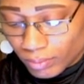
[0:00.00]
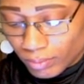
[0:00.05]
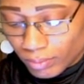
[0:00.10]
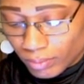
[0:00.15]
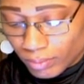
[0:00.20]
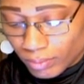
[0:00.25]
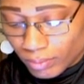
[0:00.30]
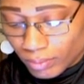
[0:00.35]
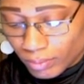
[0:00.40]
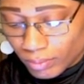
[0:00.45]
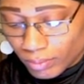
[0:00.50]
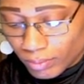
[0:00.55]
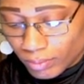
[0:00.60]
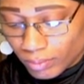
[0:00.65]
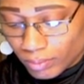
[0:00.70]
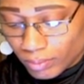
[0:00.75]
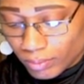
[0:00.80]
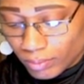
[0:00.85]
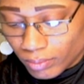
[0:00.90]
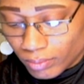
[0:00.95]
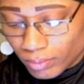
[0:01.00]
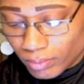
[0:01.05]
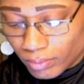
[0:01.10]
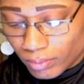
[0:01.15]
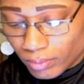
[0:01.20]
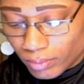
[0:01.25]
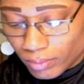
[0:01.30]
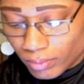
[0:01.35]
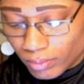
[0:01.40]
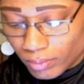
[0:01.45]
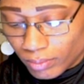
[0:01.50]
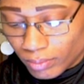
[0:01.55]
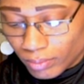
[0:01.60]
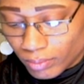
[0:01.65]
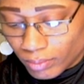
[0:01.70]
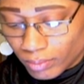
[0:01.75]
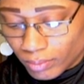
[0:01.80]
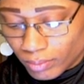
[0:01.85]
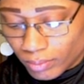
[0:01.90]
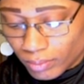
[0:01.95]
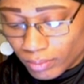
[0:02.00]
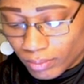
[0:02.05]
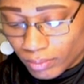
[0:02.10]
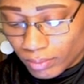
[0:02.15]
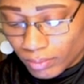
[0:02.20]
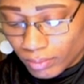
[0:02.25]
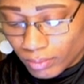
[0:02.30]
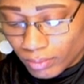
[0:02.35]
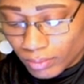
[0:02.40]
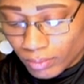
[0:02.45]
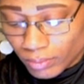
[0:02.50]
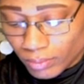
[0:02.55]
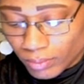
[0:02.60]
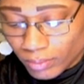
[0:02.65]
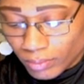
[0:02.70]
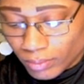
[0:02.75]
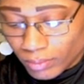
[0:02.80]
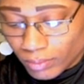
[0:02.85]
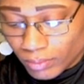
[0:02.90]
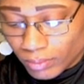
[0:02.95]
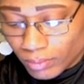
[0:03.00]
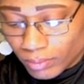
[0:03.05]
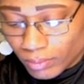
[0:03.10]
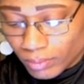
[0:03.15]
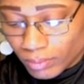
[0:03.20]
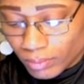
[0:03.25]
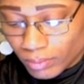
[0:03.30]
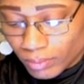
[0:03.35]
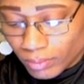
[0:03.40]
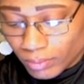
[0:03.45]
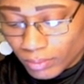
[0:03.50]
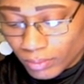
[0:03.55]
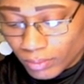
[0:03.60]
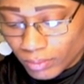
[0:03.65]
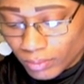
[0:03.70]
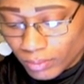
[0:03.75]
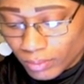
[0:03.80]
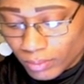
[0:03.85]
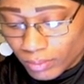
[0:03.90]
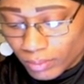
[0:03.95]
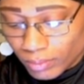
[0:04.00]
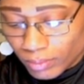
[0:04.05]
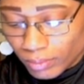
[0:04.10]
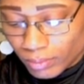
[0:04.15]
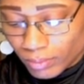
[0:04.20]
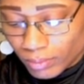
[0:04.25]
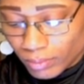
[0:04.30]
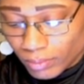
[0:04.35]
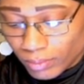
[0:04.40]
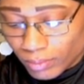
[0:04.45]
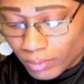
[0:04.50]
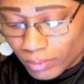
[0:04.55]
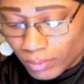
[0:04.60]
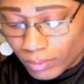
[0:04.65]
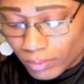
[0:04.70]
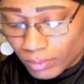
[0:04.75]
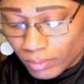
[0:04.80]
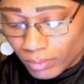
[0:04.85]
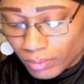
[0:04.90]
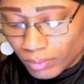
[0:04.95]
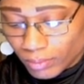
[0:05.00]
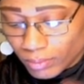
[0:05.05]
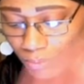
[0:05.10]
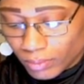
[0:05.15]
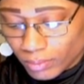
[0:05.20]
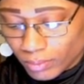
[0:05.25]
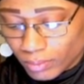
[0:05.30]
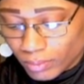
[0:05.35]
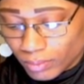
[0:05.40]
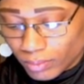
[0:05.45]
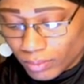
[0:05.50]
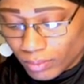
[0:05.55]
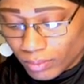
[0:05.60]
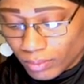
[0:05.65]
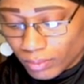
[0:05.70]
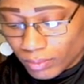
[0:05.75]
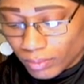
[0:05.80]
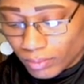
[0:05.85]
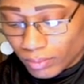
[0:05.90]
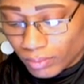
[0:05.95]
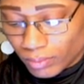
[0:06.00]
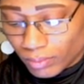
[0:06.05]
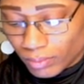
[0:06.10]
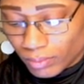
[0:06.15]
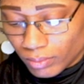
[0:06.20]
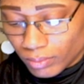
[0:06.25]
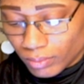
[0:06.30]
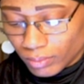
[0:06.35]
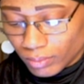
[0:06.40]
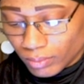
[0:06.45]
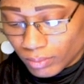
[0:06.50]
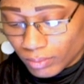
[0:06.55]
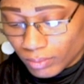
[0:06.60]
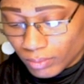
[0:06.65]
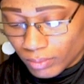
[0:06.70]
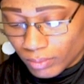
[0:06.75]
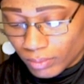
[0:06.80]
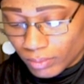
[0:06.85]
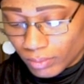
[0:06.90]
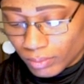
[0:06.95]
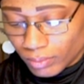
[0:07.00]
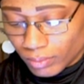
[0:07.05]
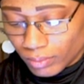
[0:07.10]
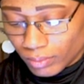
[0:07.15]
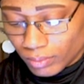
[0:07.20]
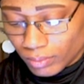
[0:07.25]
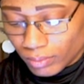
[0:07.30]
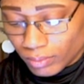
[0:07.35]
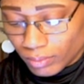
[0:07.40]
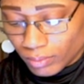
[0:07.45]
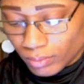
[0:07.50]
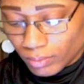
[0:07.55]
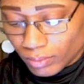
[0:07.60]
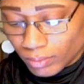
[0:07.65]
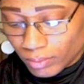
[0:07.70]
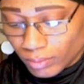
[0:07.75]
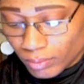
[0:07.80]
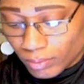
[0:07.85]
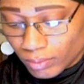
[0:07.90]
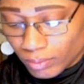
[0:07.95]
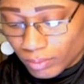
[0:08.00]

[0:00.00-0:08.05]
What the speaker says: This person isn't speaking.